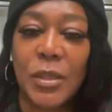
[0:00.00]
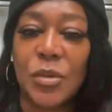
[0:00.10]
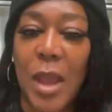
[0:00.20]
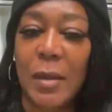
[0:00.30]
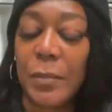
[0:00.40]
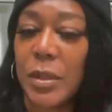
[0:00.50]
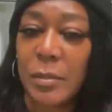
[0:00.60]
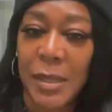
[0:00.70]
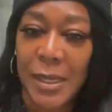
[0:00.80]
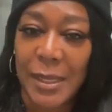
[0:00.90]
try to
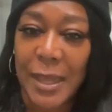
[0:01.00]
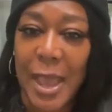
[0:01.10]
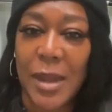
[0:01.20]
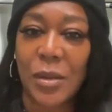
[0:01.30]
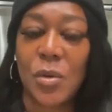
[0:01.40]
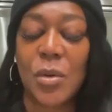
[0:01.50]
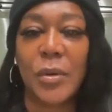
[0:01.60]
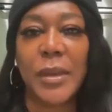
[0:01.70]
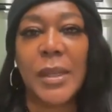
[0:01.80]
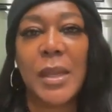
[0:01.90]
put me in a
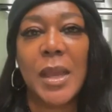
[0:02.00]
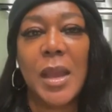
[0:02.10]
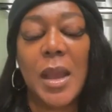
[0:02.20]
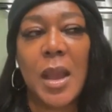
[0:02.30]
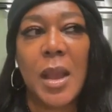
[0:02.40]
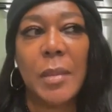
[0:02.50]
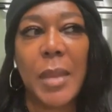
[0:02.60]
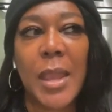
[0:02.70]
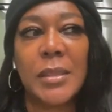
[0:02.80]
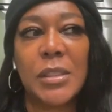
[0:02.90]
category.
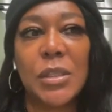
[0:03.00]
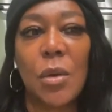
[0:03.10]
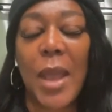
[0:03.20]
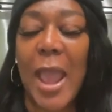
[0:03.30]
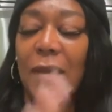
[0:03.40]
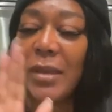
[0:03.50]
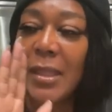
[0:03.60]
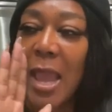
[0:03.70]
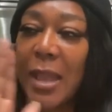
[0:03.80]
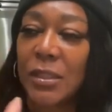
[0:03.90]
And so
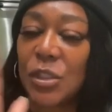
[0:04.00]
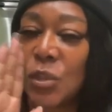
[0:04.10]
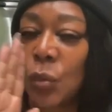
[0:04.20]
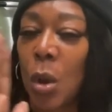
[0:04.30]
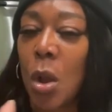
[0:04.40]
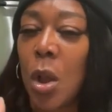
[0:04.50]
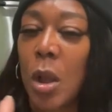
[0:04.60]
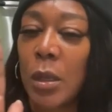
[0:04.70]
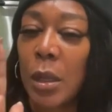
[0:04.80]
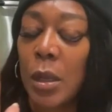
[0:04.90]
having that
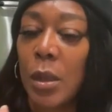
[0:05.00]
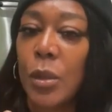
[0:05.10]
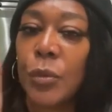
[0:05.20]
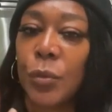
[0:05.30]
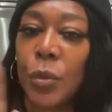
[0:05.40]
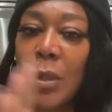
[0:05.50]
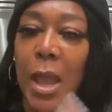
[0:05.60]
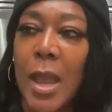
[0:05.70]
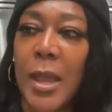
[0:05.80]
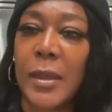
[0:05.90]
strong through
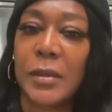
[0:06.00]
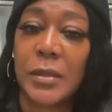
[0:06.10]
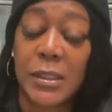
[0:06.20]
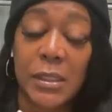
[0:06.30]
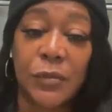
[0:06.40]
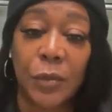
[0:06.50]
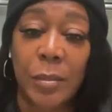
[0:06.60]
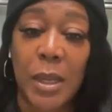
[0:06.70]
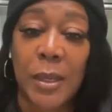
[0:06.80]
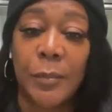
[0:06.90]
line, this is for
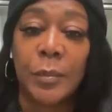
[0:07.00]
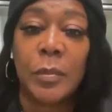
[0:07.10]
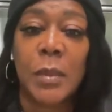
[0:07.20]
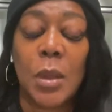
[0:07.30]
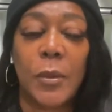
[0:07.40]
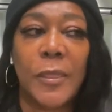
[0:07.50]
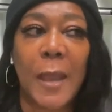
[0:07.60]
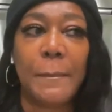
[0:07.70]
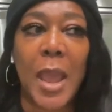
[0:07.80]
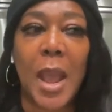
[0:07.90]
me, with
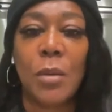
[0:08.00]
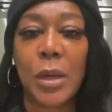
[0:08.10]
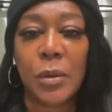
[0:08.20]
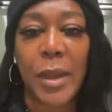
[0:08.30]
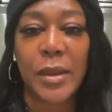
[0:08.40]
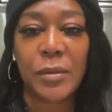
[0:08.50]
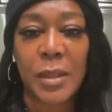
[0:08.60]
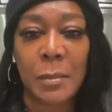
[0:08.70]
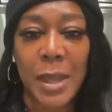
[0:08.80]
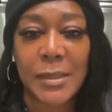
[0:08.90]
that power greater
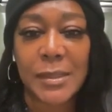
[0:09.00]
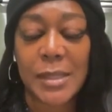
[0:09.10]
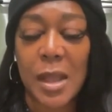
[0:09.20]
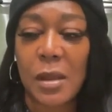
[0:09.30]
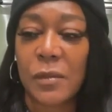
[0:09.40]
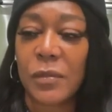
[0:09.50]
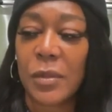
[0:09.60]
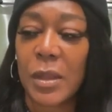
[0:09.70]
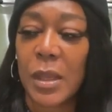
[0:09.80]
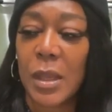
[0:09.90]
than myself,
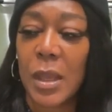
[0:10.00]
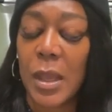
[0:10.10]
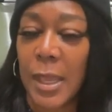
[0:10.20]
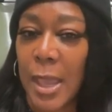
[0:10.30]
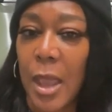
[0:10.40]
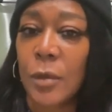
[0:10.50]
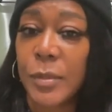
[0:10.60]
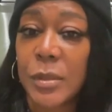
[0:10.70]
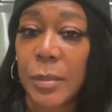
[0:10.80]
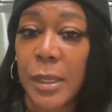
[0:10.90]
it
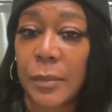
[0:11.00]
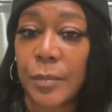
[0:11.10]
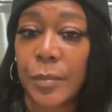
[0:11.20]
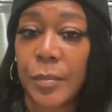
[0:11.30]
helps me.